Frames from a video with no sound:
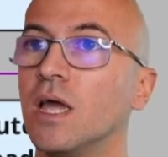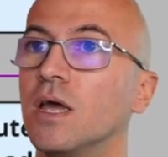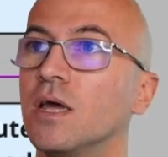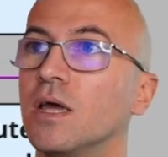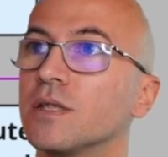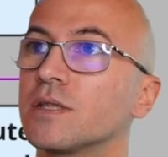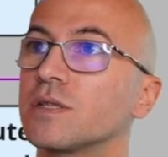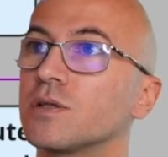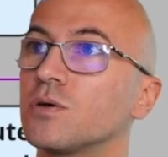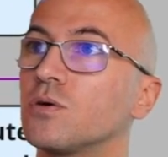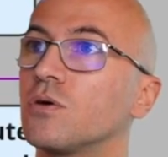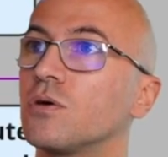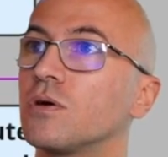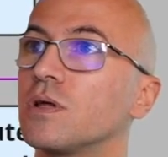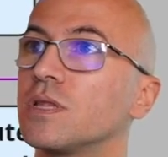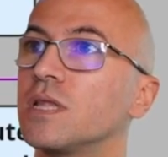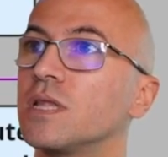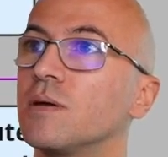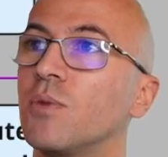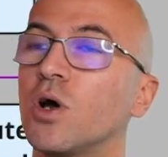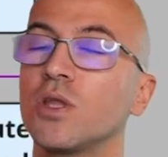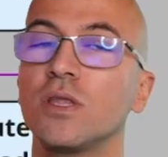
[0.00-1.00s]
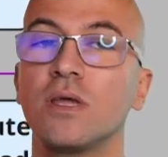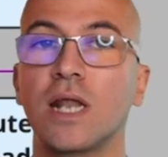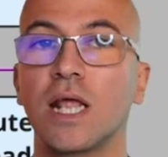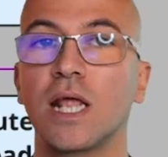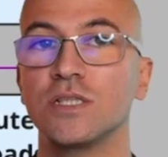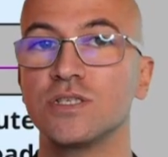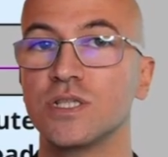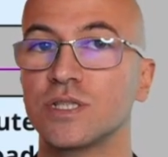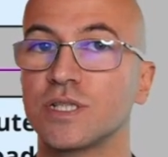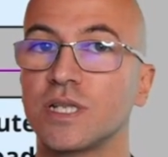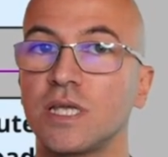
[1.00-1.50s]
So the model
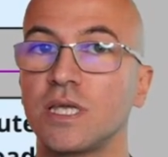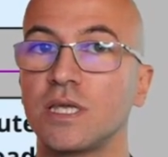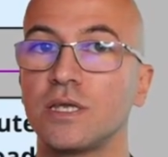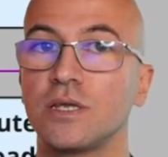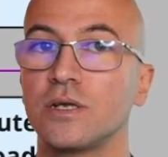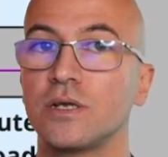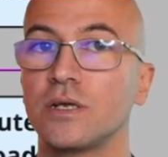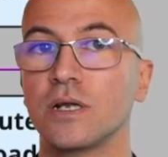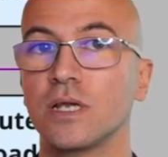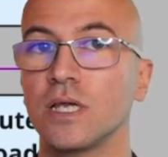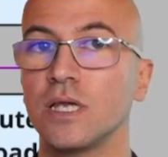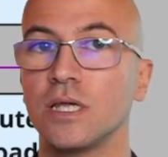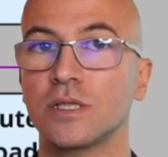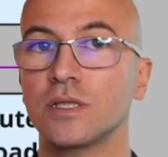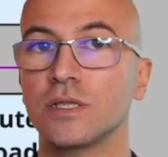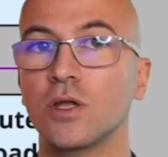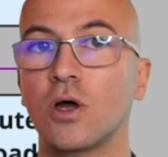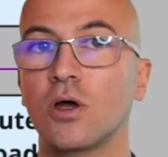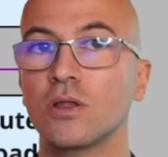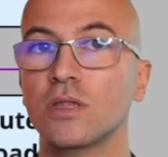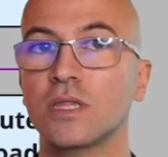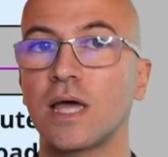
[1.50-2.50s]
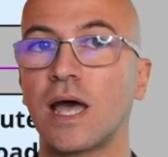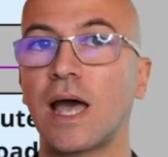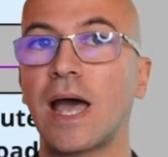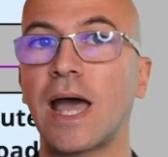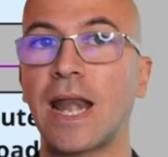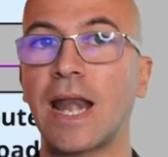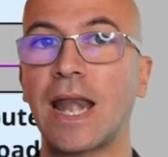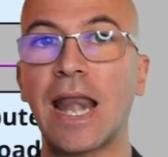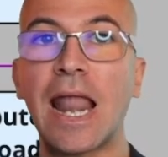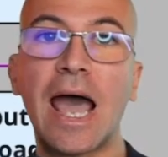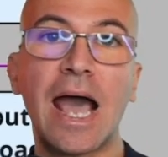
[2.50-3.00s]
registry here is not
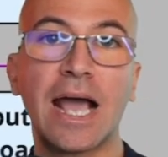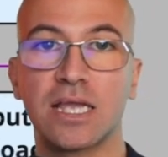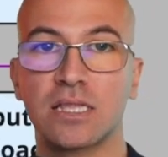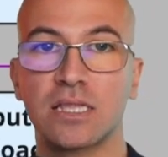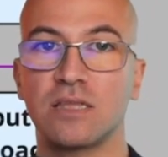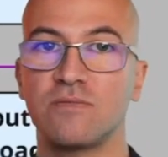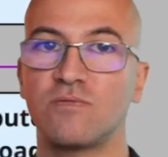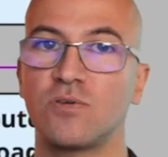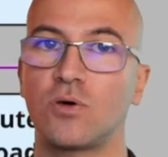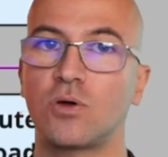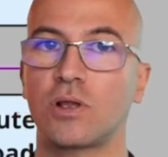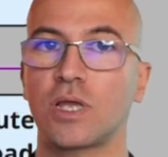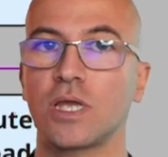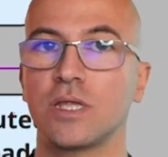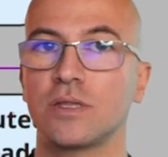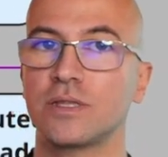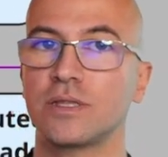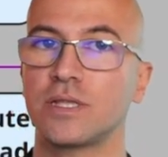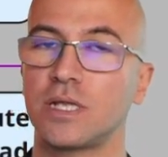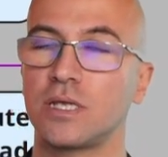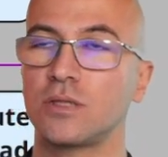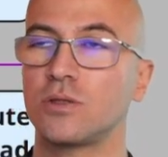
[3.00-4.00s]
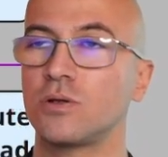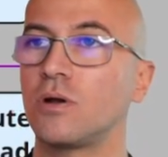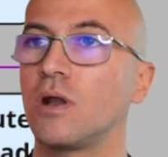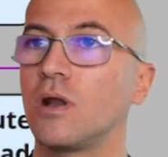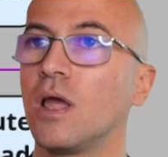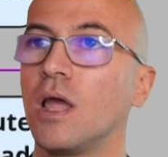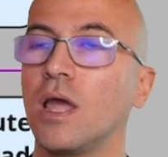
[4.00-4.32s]
an active orchestrator.